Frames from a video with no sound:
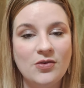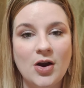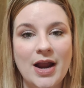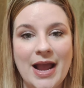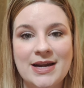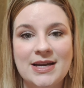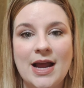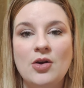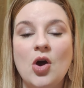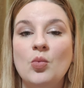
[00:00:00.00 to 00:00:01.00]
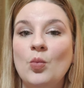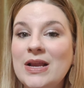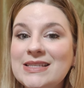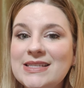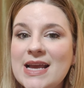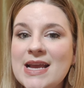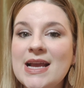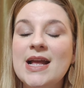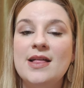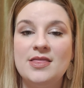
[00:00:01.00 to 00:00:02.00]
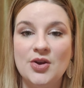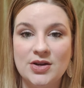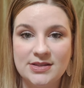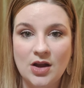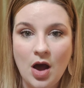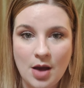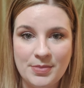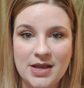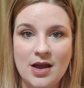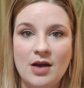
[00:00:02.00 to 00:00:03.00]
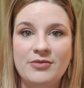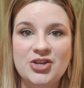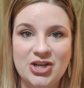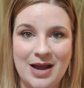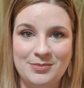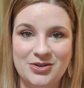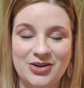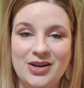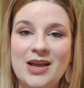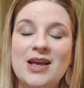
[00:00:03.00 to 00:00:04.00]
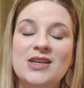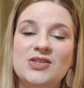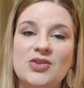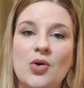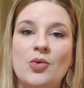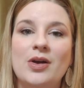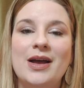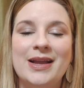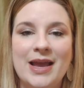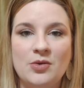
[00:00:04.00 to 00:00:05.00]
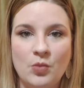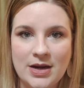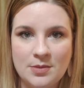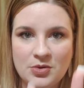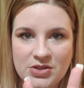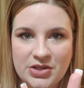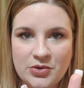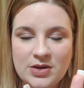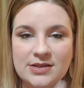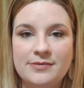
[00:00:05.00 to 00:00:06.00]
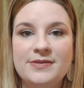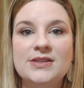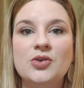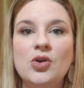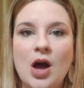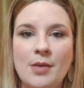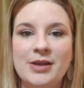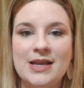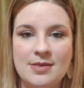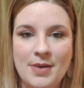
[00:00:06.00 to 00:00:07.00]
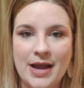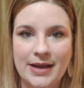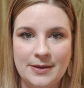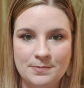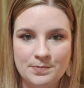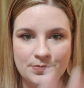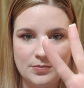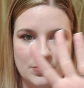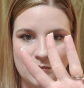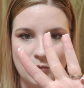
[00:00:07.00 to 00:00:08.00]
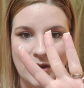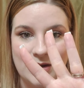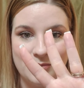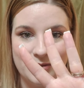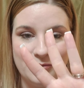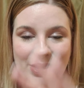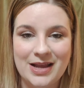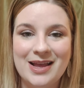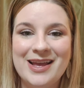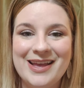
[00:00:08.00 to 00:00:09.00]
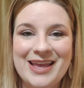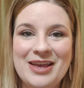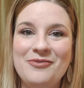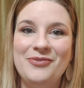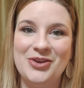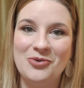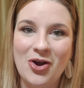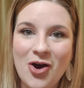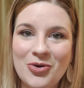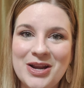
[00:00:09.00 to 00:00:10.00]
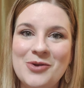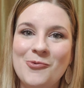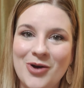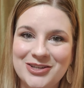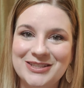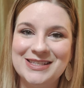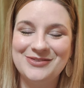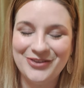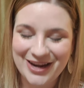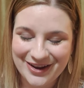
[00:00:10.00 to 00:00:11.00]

Tovar handed out on Wednesday, there is a copy of the chapter. So again, way number two is a physical copy in the packet. Way number three, if you are already watching this